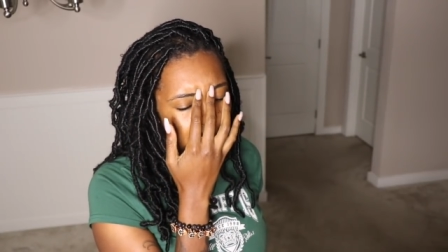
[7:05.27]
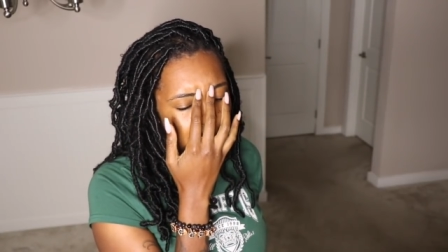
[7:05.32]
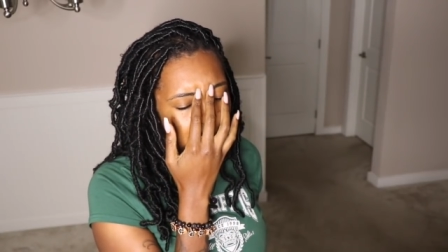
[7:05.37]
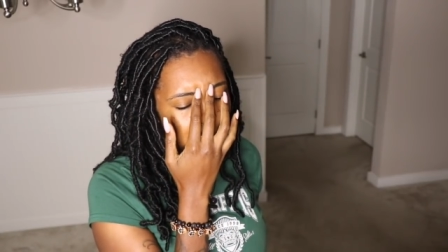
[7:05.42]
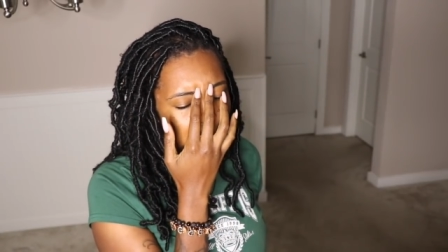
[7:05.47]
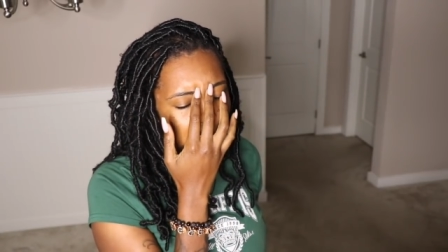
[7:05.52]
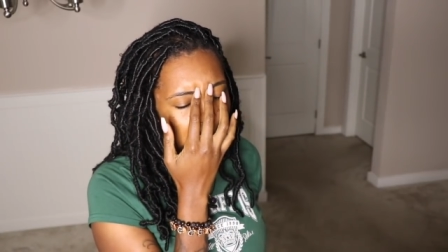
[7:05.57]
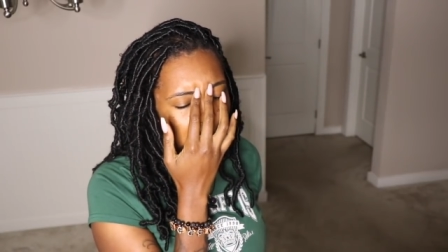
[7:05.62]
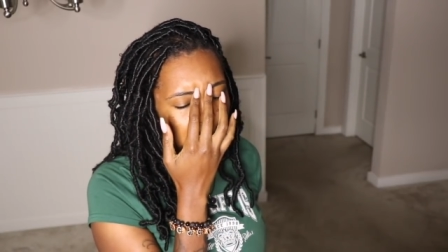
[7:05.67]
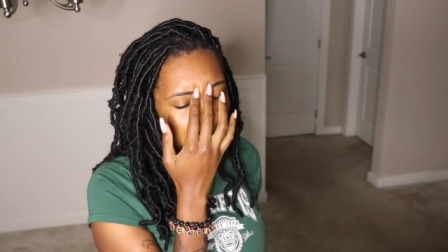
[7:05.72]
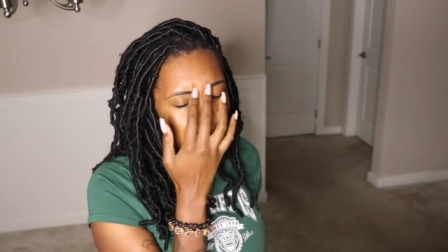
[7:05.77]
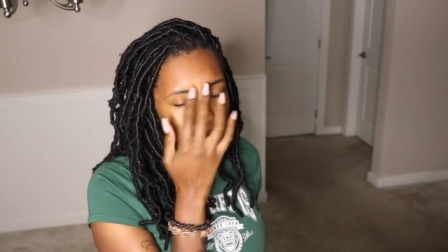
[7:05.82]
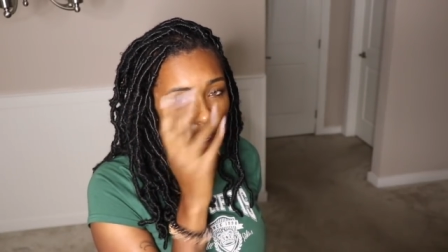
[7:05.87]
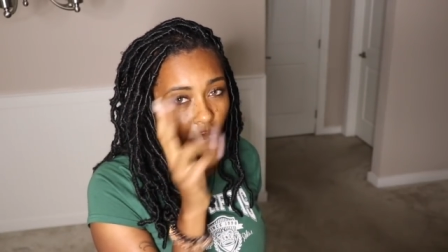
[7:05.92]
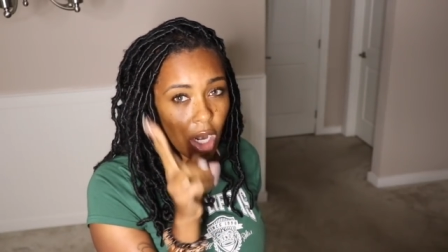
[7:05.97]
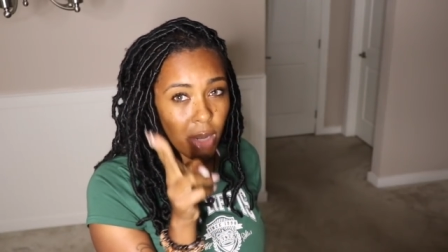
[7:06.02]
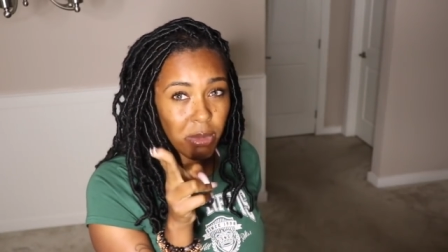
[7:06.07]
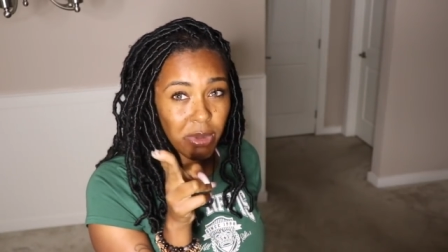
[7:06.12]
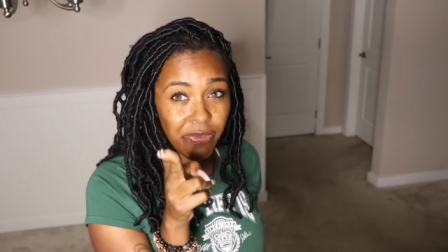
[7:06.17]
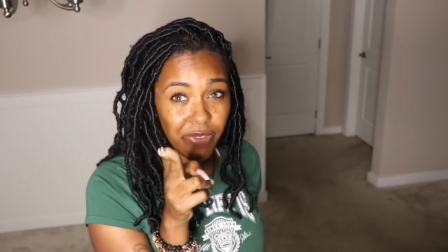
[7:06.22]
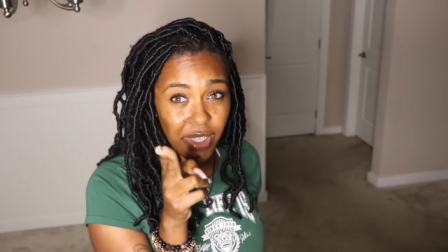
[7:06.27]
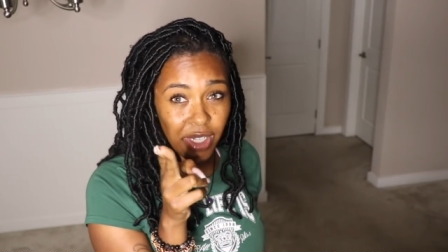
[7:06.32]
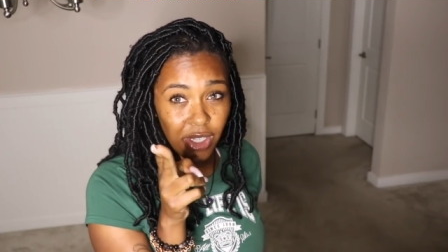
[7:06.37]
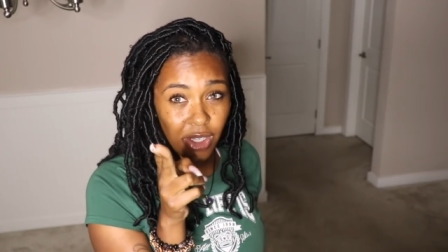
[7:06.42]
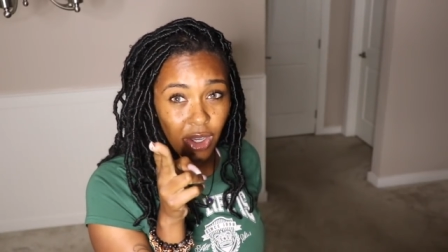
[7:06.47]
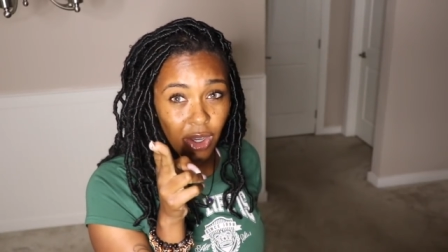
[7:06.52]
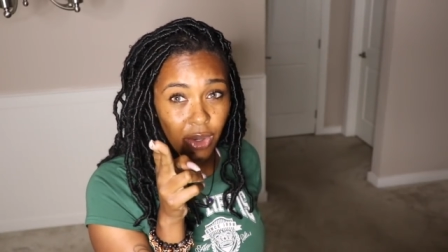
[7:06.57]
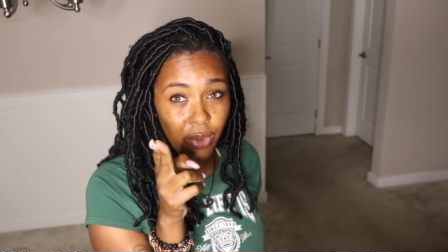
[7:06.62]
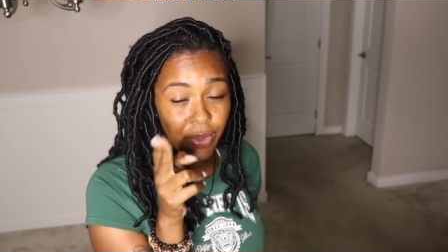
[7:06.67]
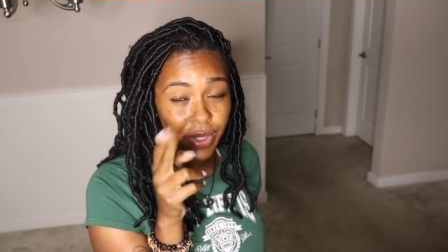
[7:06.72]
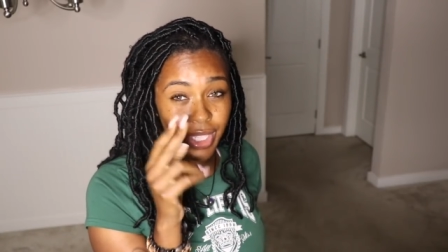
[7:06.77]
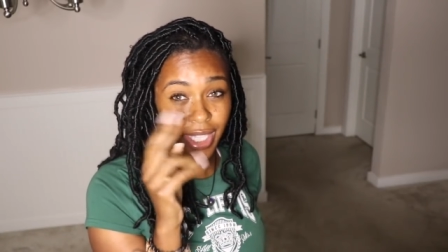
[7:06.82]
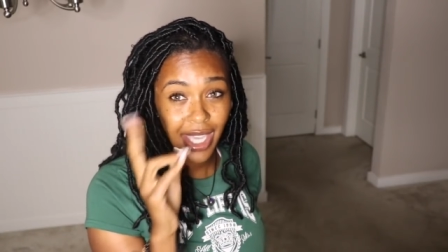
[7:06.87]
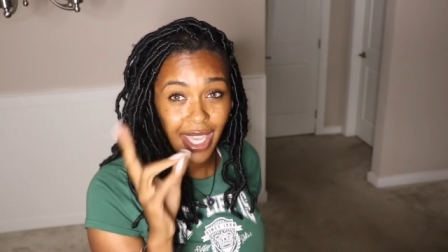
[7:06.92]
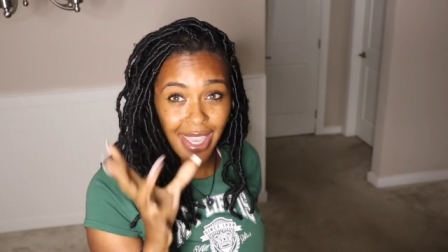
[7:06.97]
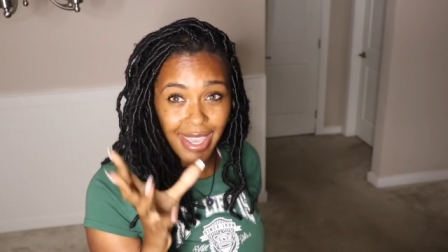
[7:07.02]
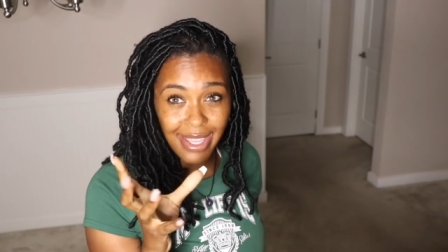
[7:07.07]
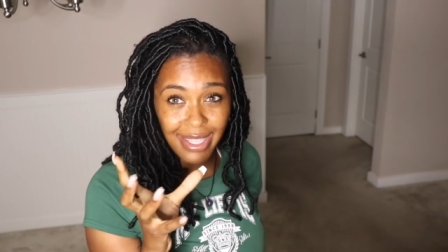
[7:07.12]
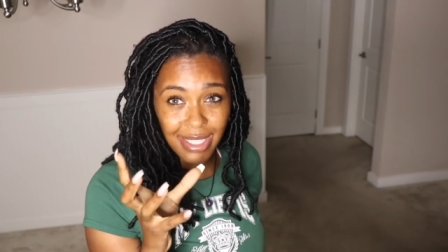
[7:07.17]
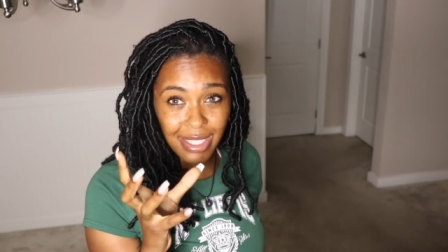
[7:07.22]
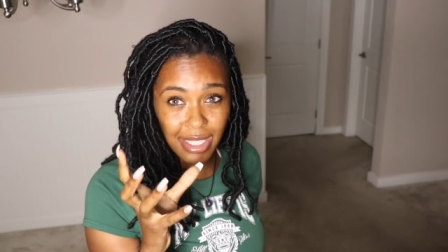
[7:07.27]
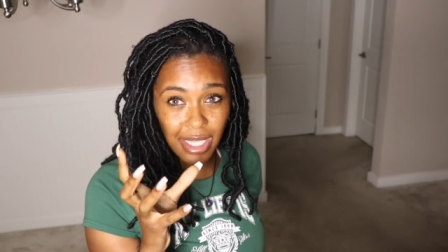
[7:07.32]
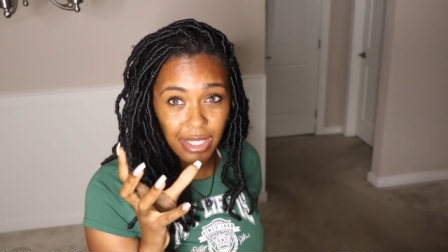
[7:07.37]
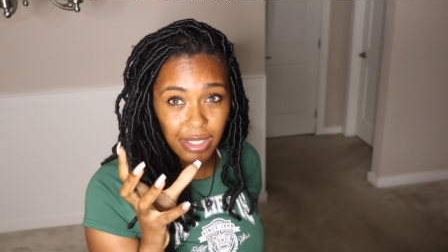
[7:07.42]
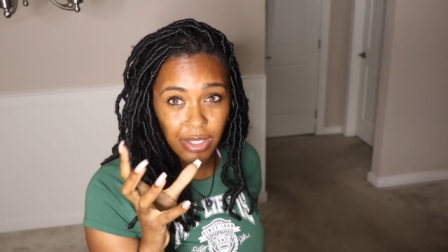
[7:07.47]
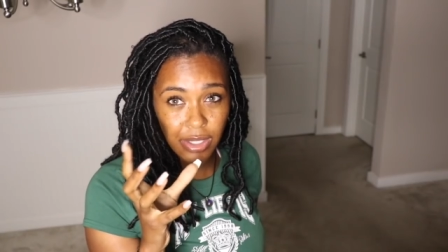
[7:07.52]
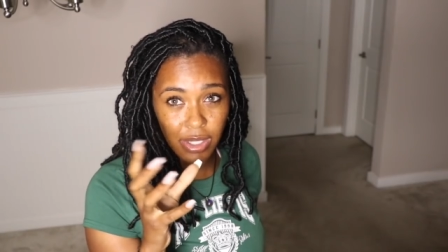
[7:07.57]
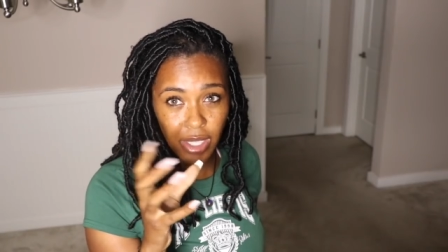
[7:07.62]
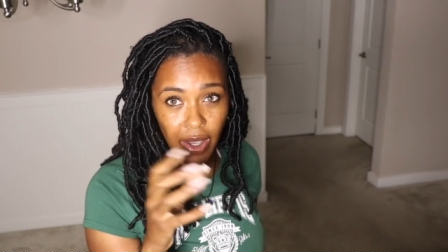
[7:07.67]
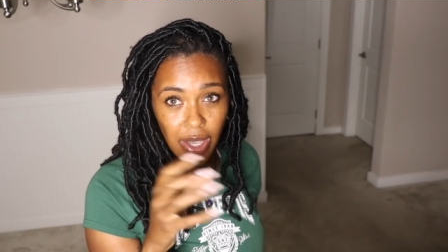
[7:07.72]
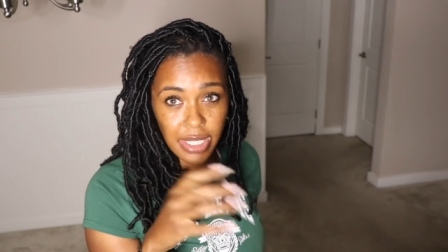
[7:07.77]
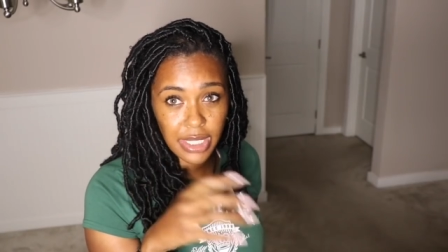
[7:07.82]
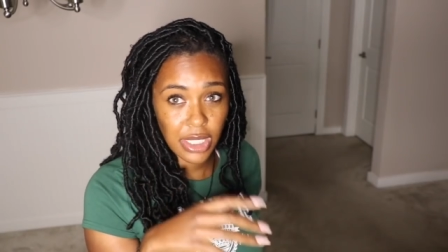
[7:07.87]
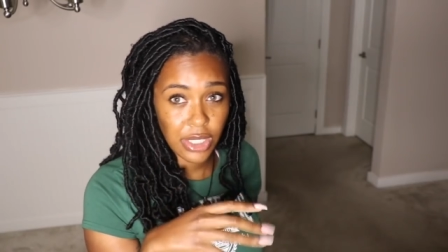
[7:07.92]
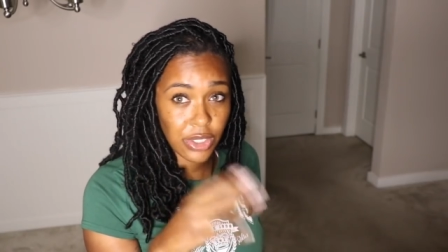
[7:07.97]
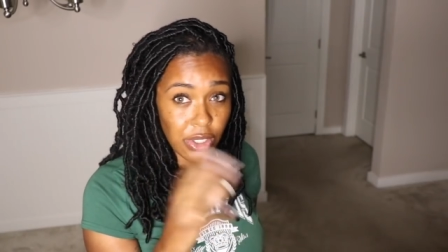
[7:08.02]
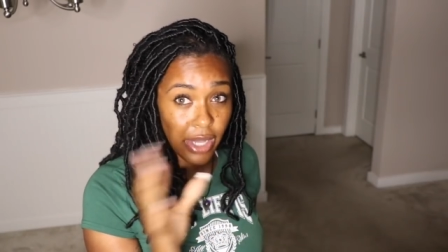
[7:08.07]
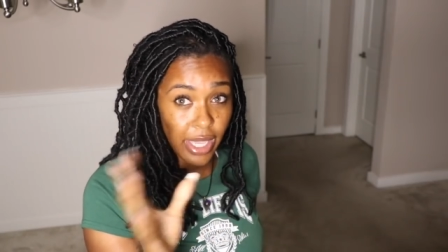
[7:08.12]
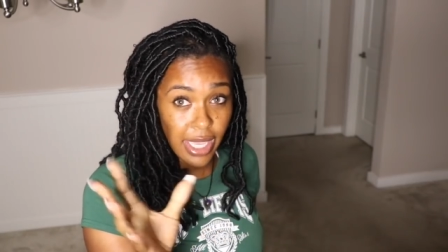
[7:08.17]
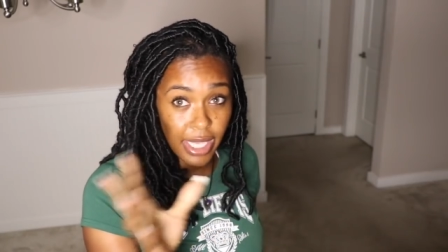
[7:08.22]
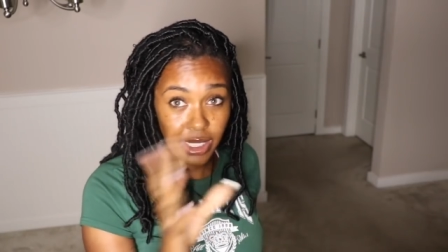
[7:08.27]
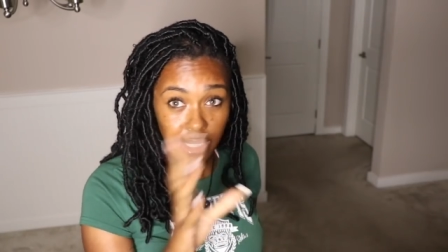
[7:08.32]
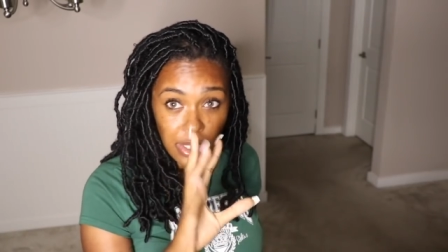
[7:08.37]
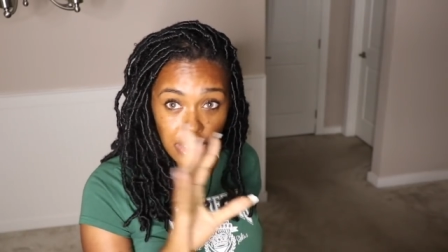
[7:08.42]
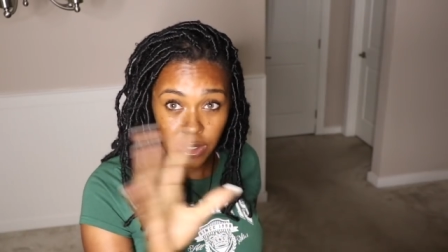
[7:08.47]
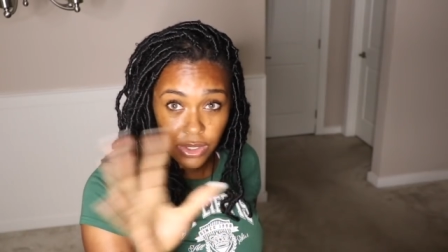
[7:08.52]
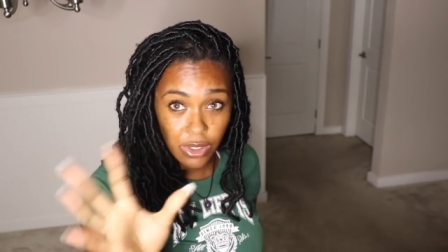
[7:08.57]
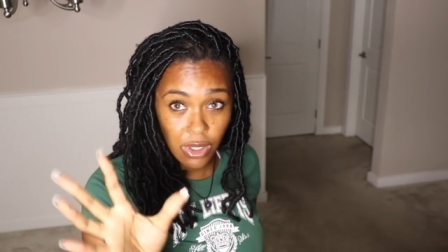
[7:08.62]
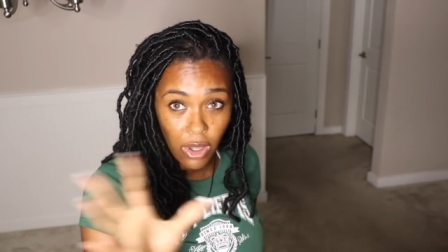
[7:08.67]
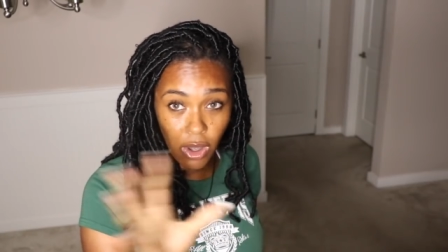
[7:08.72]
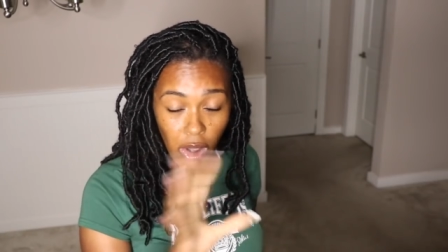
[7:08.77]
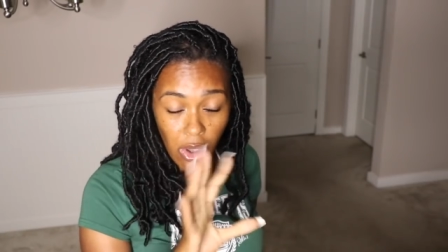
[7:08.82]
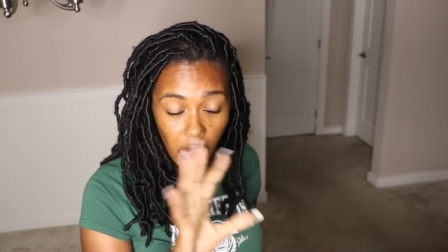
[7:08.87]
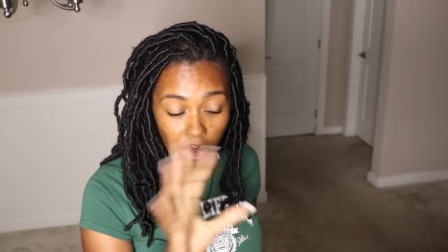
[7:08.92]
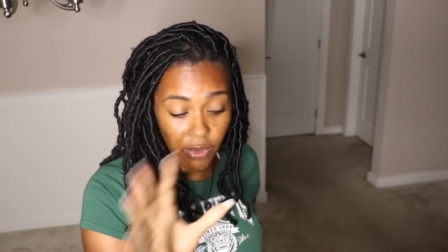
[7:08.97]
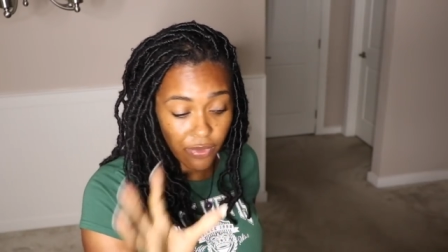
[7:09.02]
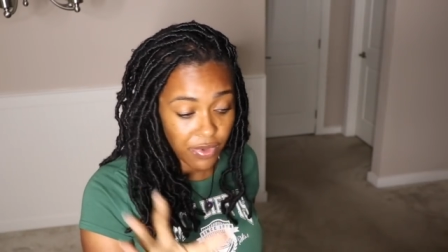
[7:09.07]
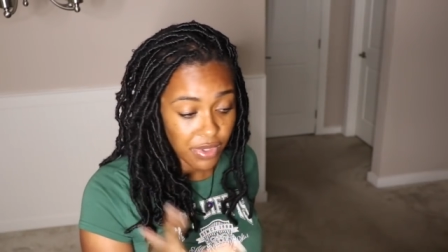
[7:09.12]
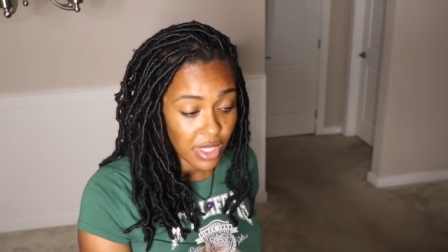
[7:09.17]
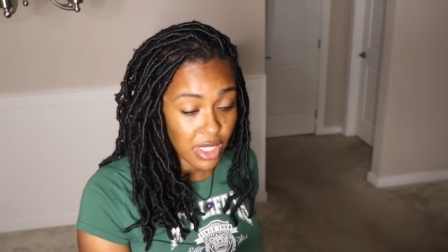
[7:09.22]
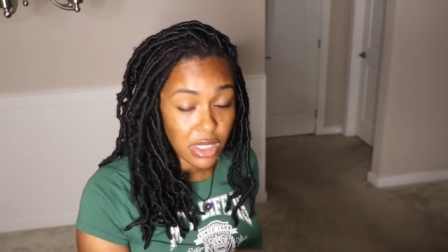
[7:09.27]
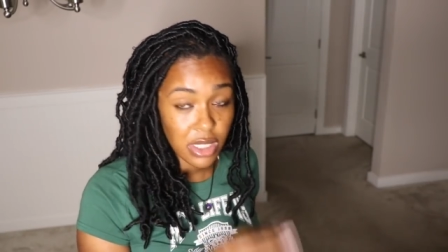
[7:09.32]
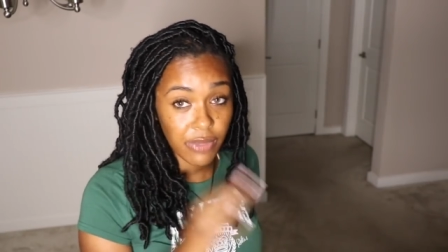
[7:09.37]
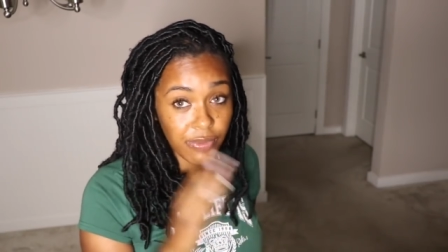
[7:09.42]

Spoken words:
the karma video with the ancestors, how I said your ancestors are all over this.